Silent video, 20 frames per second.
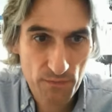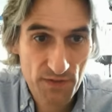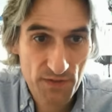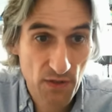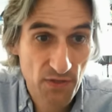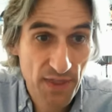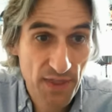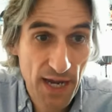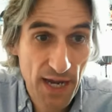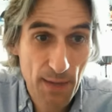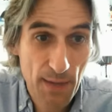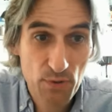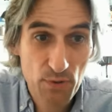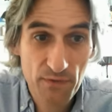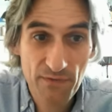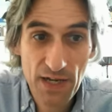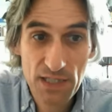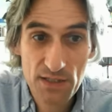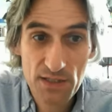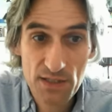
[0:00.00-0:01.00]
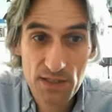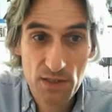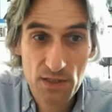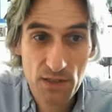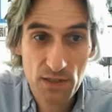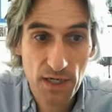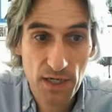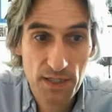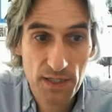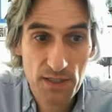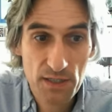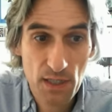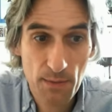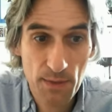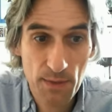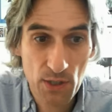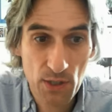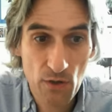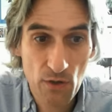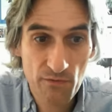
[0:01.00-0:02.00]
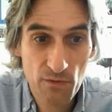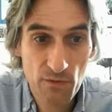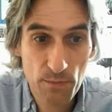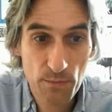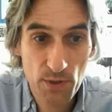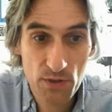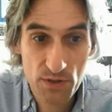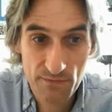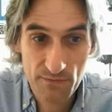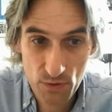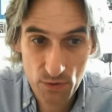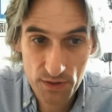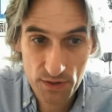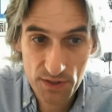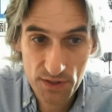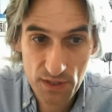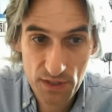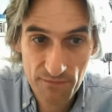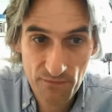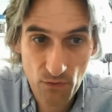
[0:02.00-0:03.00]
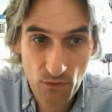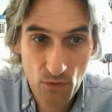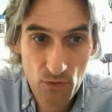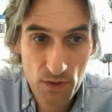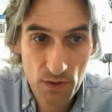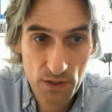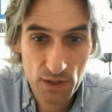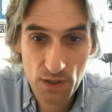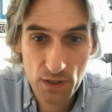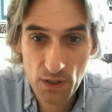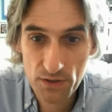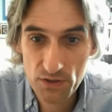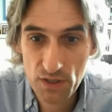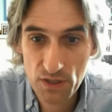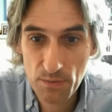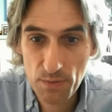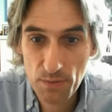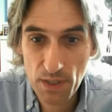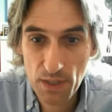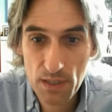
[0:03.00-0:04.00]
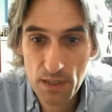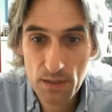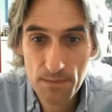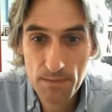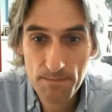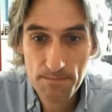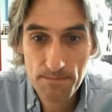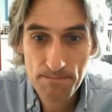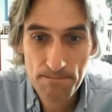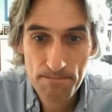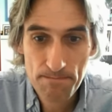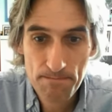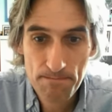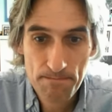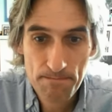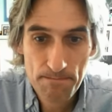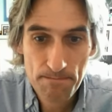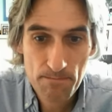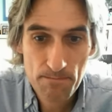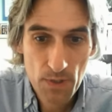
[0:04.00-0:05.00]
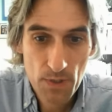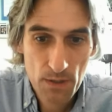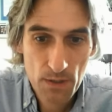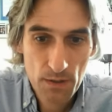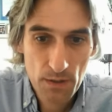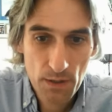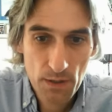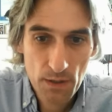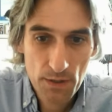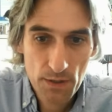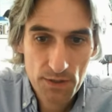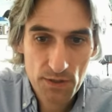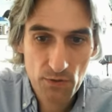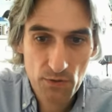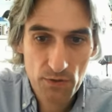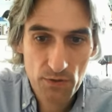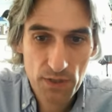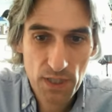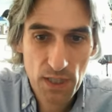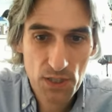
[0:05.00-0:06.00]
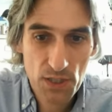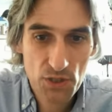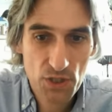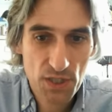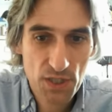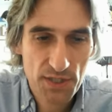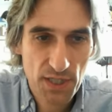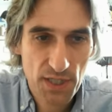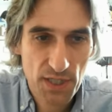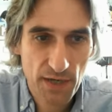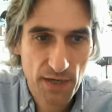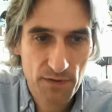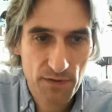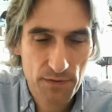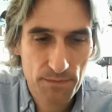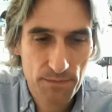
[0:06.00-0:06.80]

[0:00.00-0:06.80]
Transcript: So that prevents the knight coming over because of rook c4 and a nasty pin. So king g7.